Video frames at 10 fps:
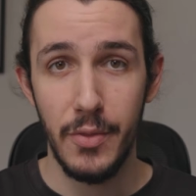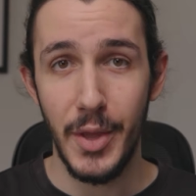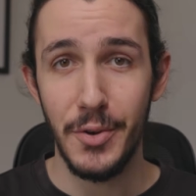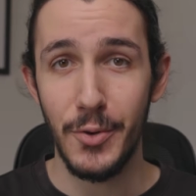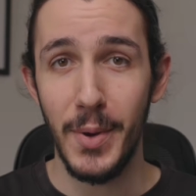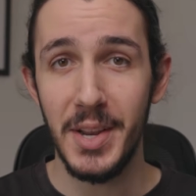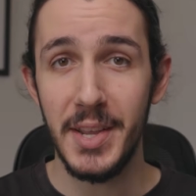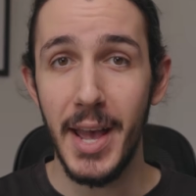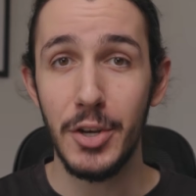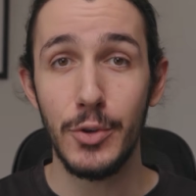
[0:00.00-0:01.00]
than you're going to
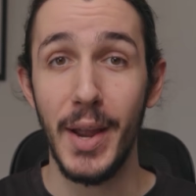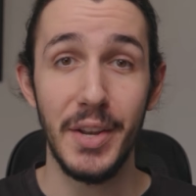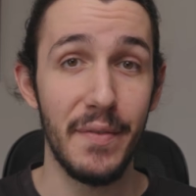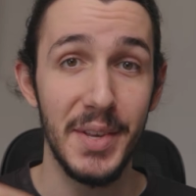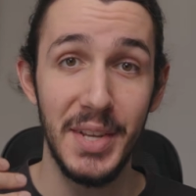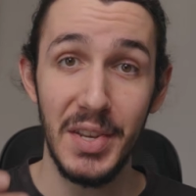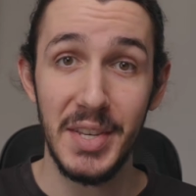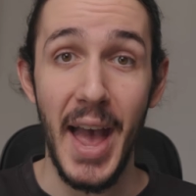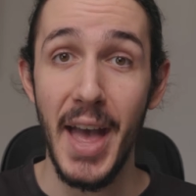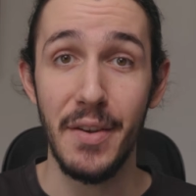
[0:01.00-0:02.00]
get trying to visit
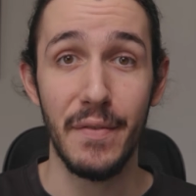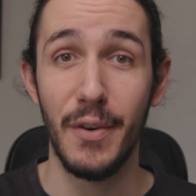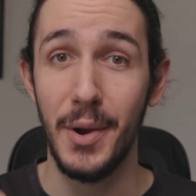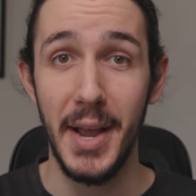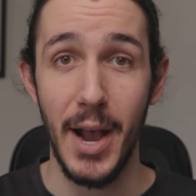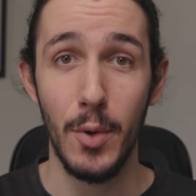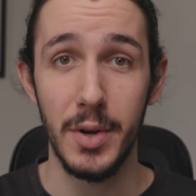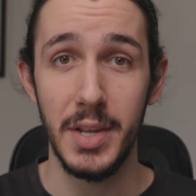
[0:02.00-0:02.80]
10 for an hour